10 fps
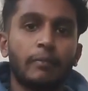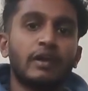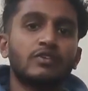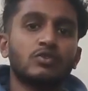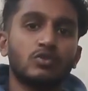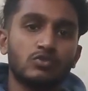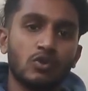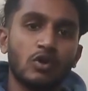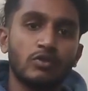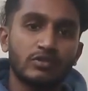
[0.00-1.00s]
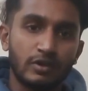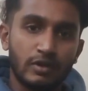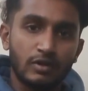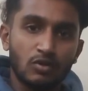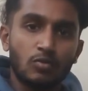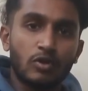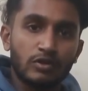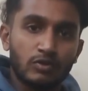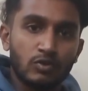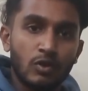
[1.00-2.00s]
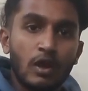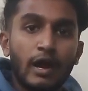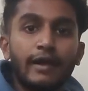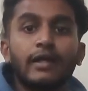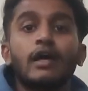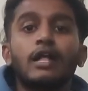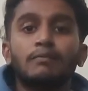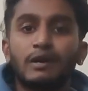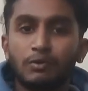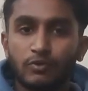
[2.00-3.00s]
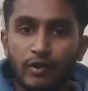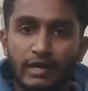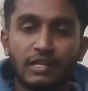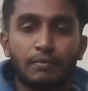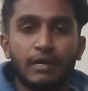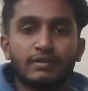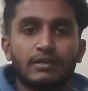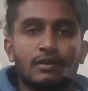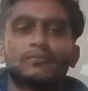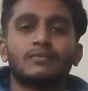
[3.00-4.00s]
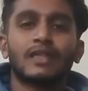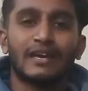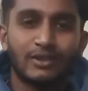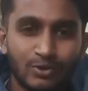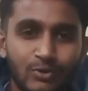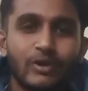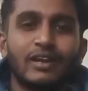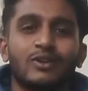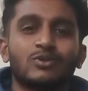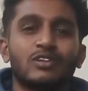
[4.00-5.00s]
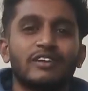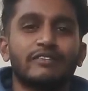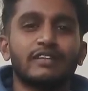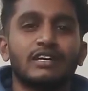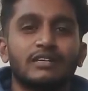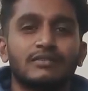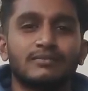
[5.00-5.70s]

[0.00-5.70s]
make sure you join your children to Model School and help them to find their passion. Thank you. Ellarigu dhanyavaada.